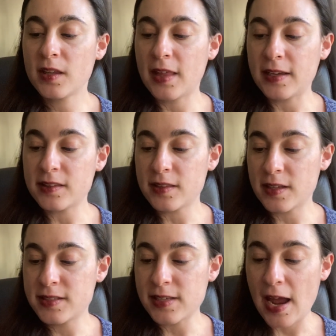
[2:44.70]
like
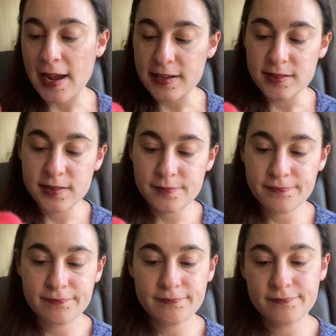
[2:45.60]
the size
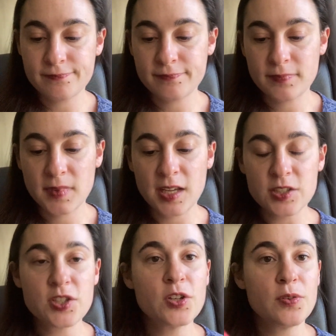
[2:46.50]

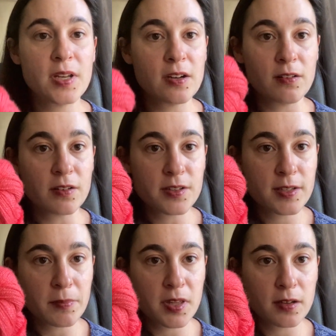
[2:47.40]
like 2 needle or
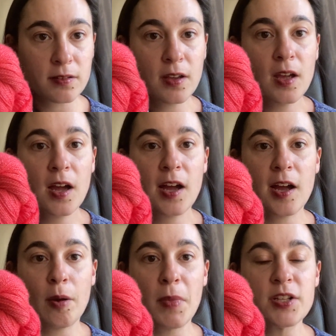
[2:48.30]
something.
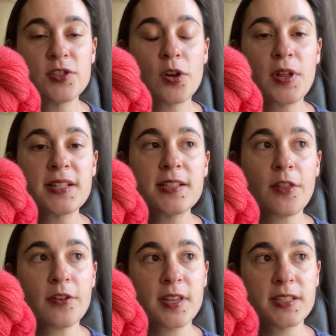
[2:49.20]
And so that's
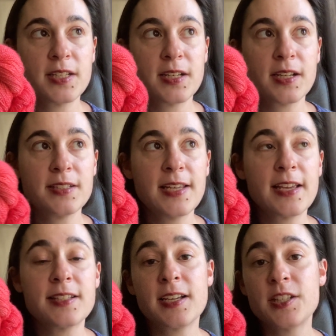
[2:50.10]
another thing to
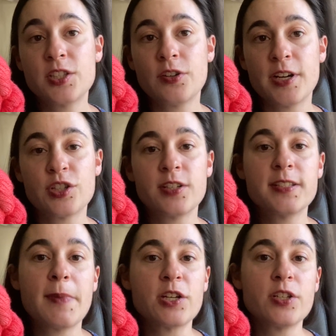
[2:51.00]
take into consideration,
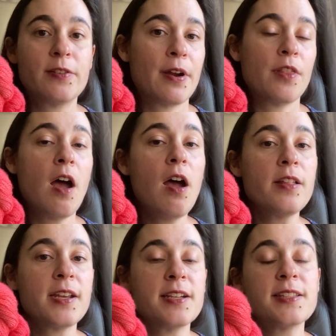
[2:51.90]
especially around the
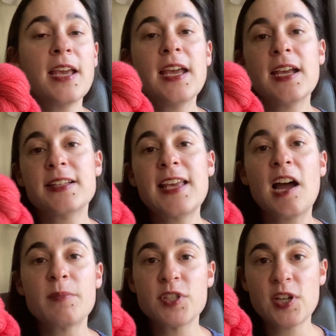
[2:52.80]
holidays, is
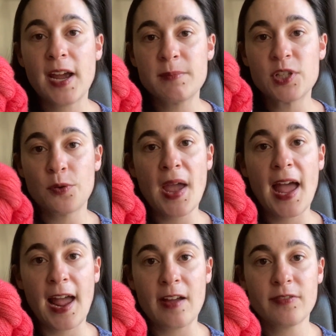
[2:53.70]
how much time do you
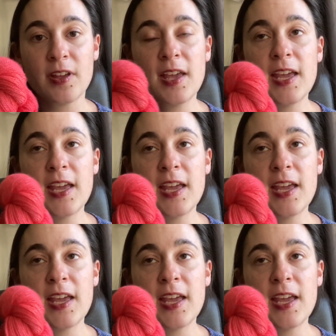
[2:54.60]
have?